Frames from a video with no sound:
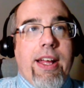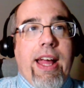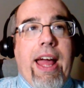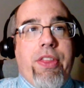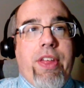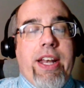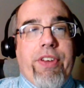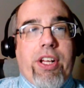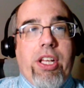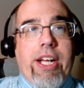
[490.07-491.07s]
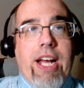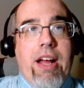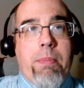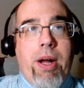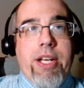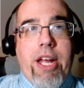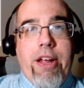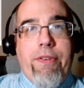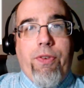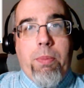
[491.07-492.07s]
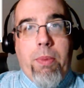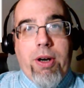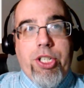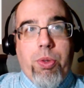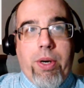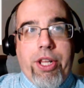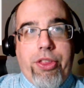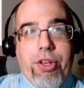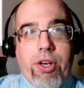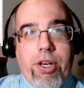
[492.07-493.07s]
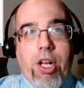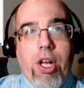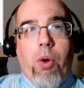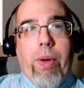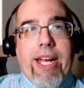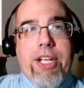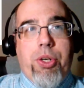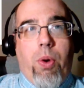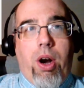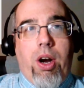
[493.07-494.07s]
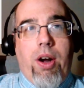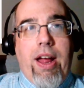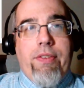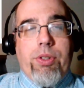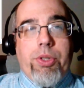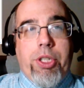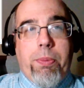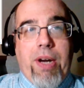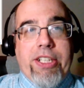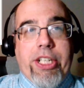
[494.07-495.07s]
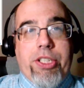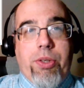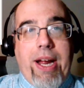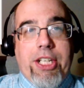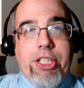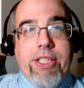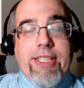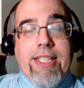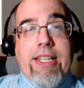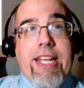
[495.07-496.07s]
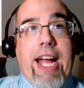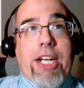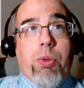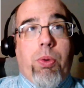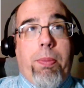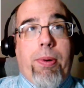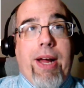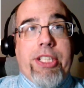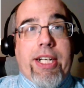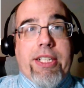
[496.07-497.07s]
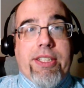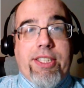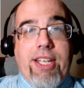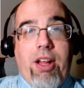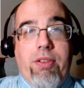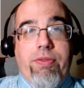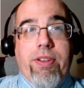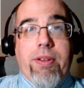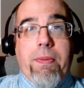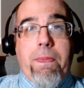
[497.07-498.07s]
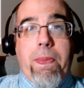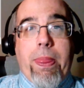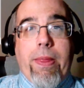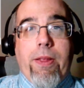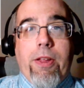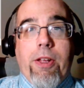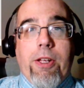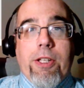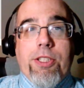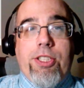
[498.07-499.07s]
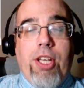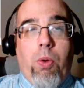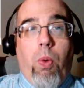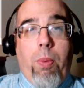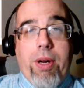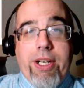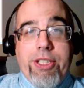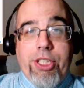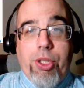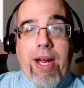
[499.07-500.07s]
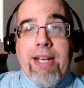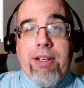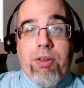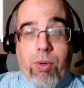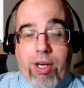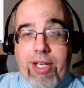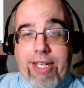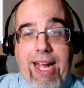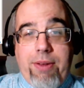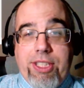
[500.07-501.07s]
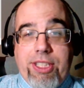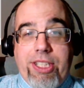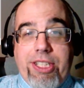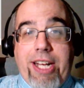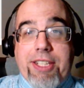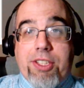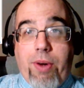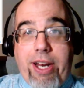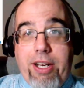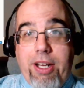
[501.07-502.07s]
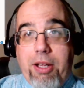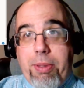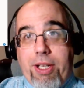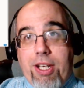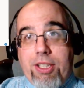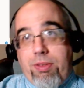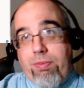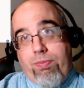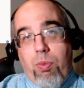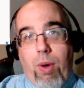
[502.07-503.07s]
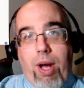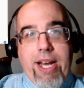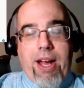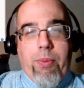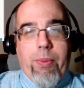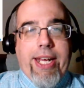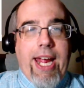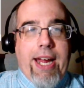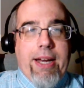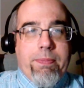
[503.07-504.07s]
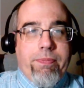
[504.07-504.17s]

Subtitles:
And then if you click on Monday for March 23rd, we get to our evolution project directions, then the actual project itself. So what we're going to do, and we're going to count this as a test grade, because why not? We can.